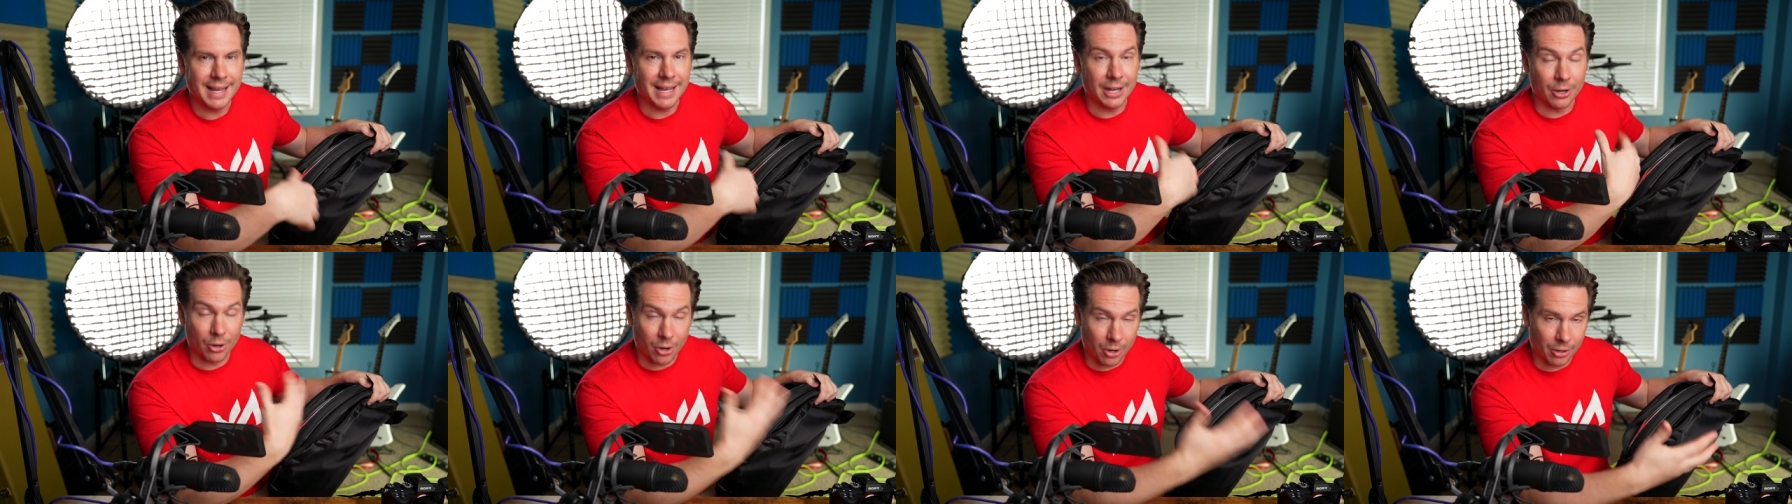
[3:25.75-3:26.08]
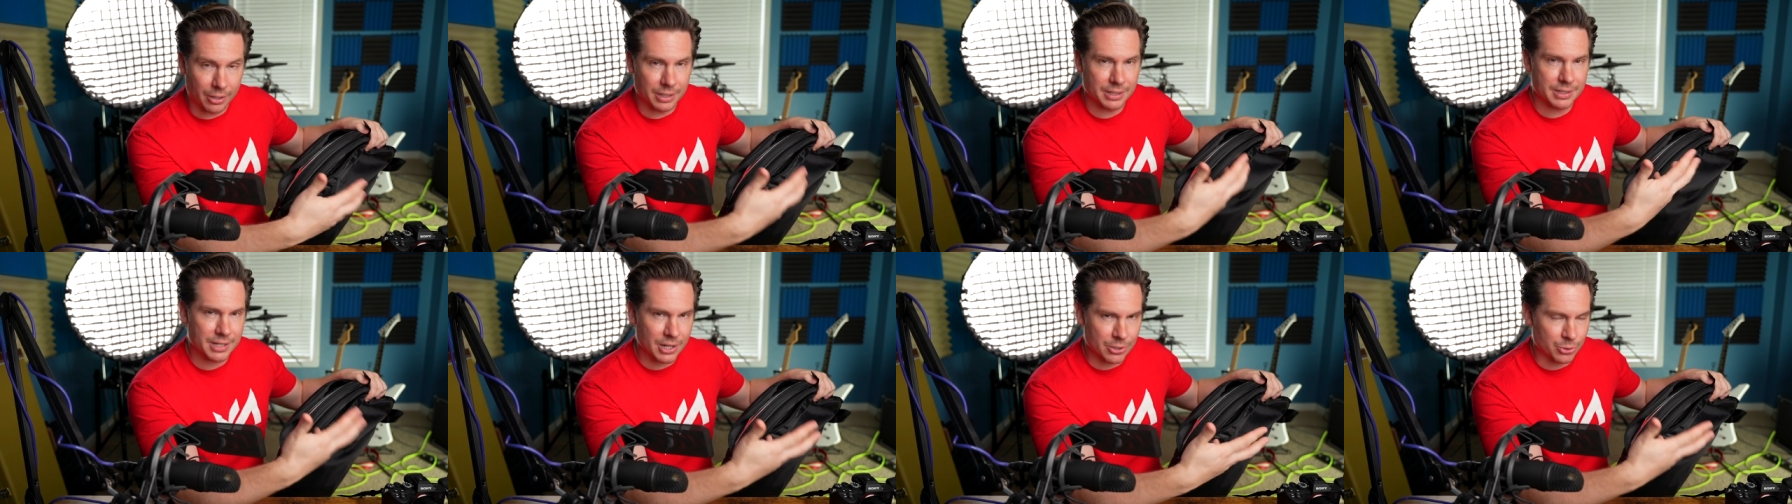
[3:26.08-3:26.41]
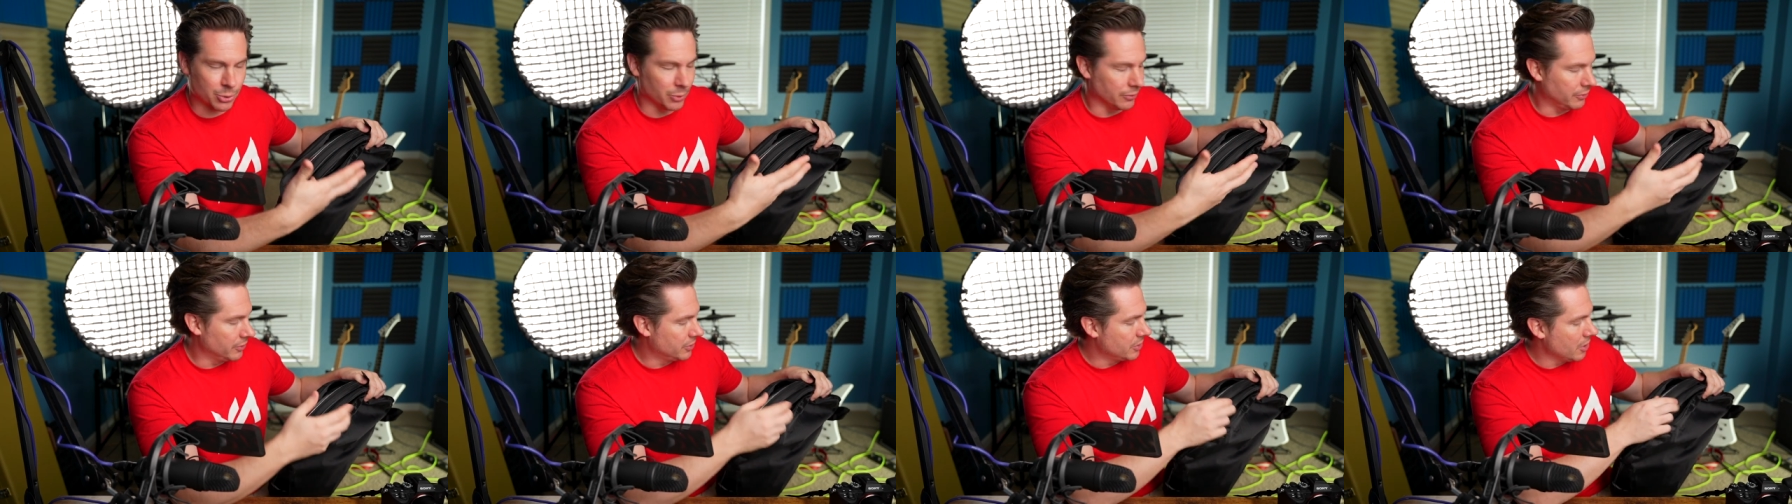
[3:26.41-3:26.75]
an
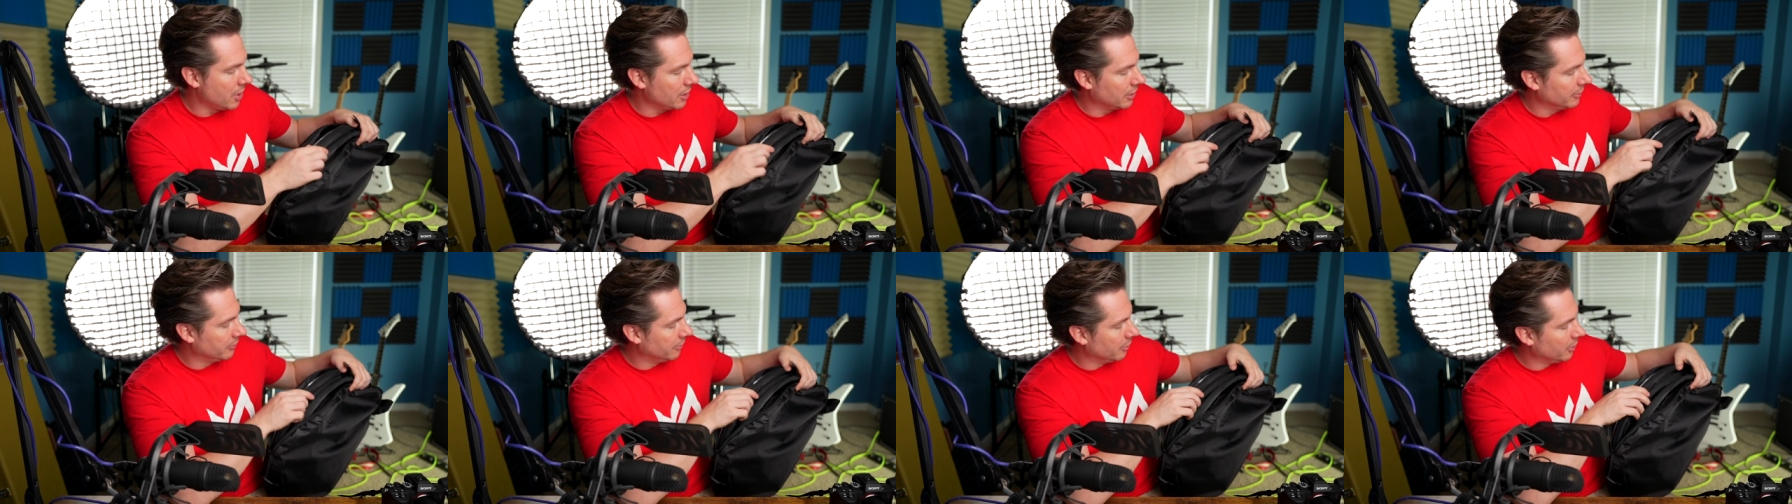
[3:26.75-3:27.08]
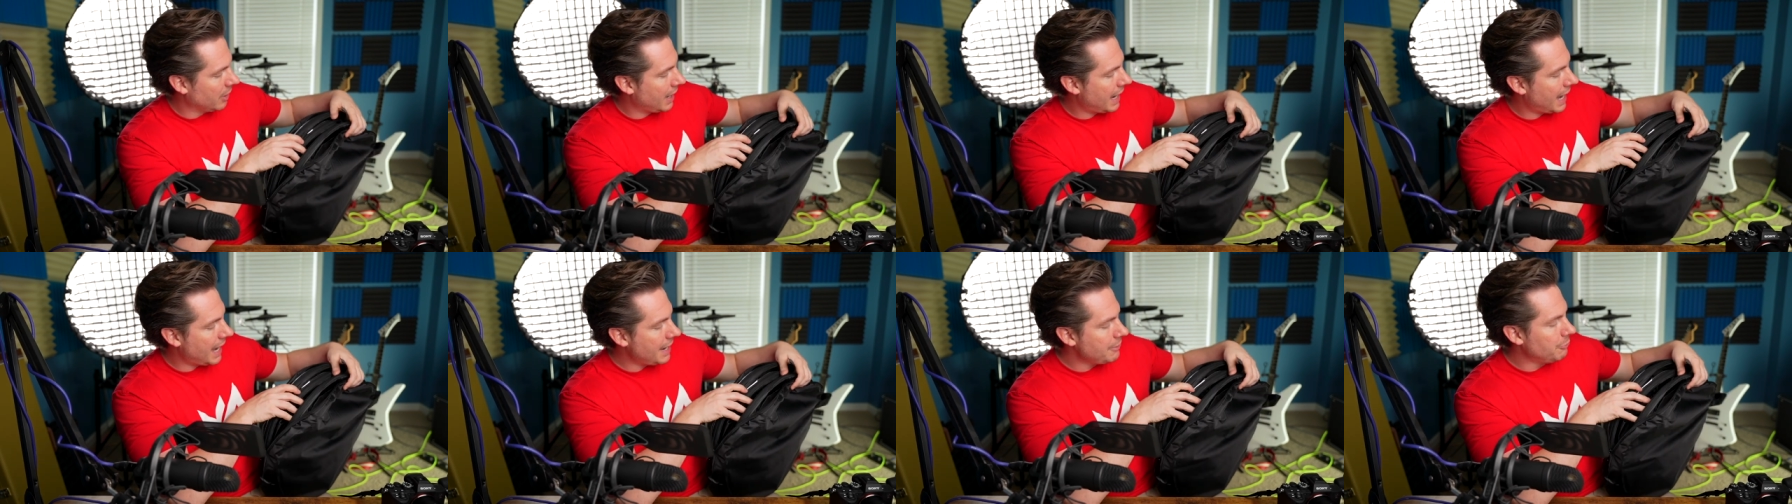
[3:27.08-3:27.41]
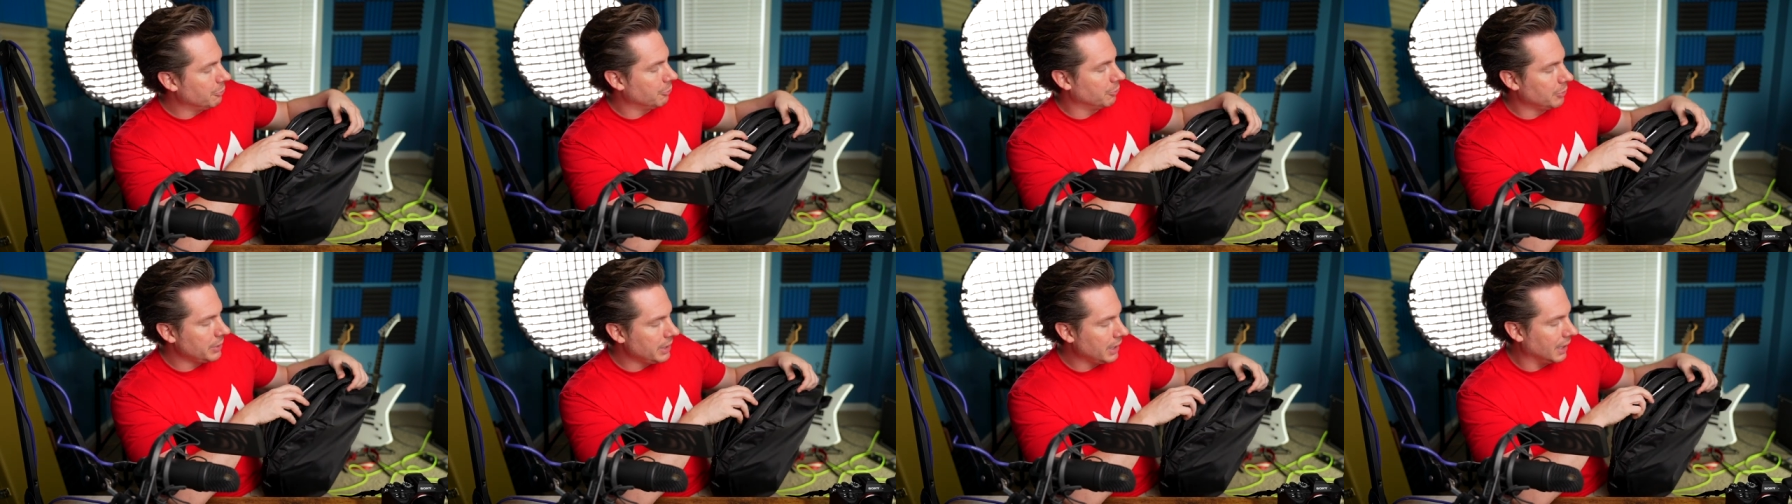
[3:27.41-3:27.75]
architectural photographer, I
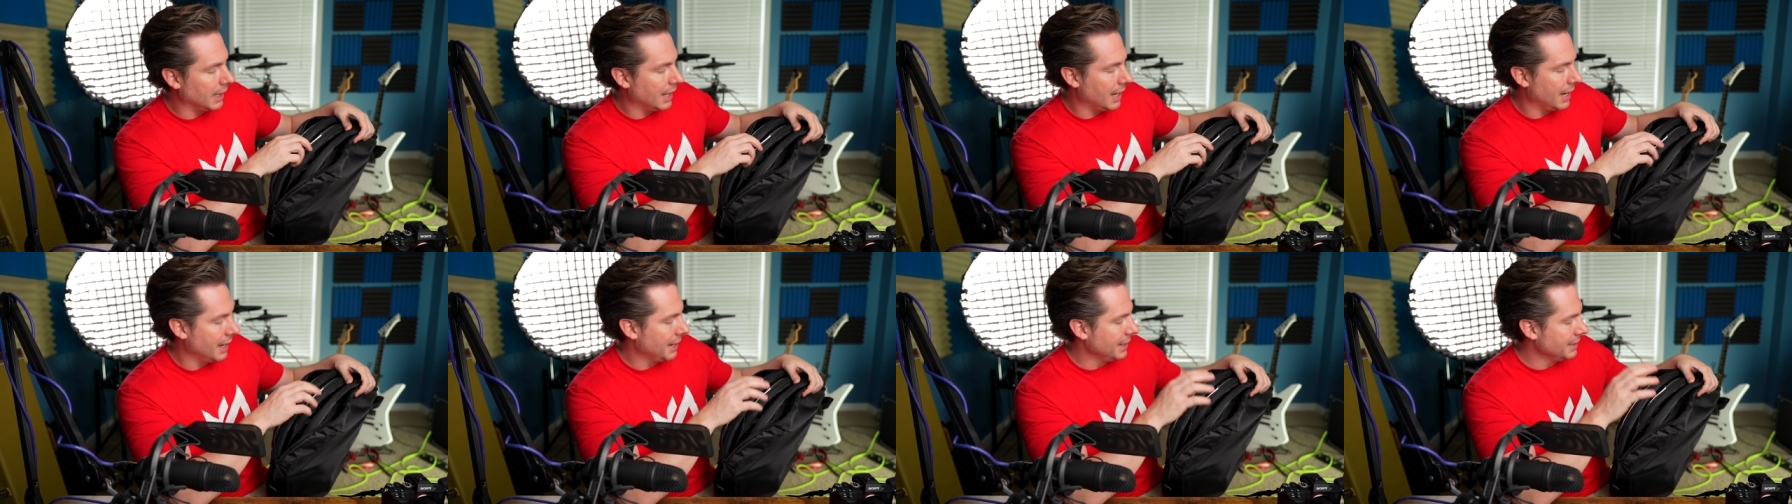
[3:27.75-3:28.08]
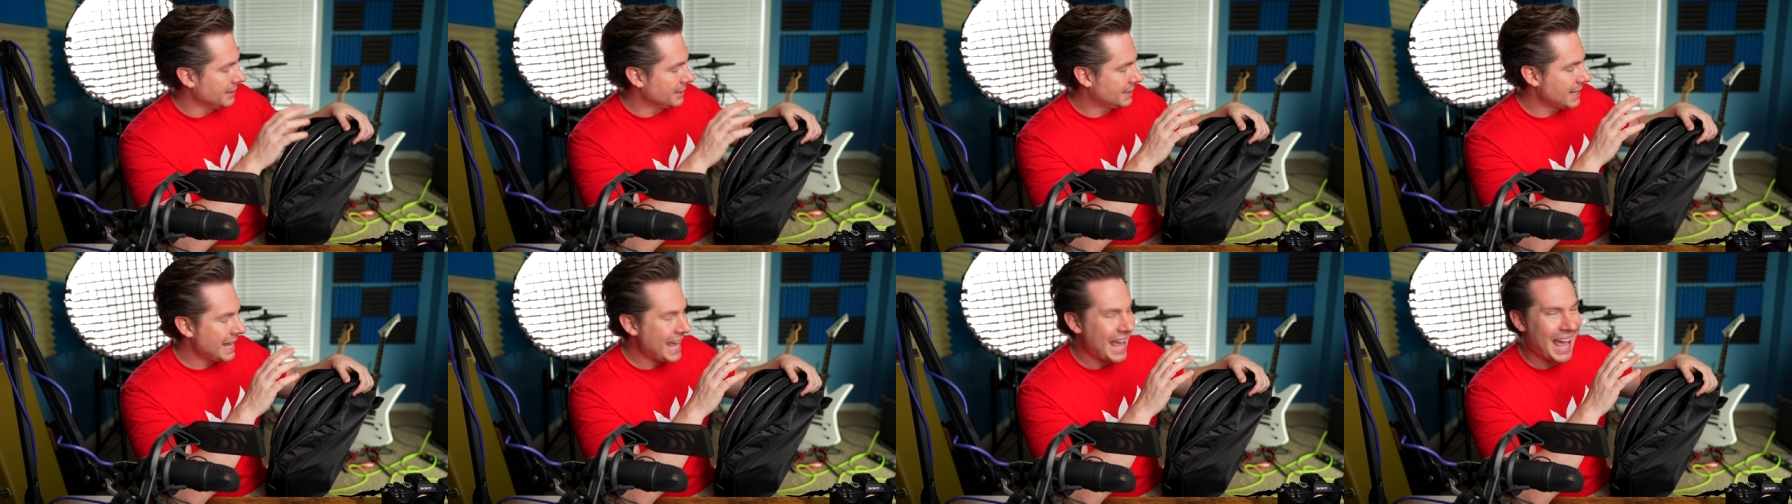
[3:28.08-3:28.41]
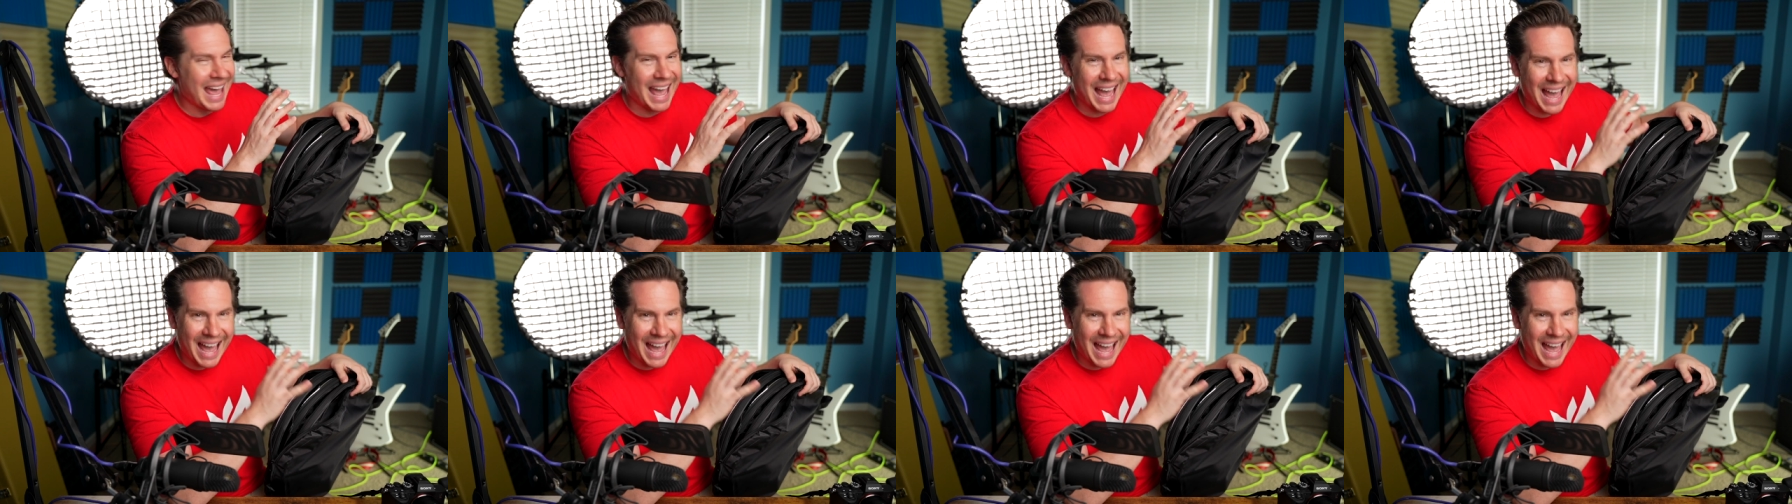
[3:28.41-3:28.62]
realized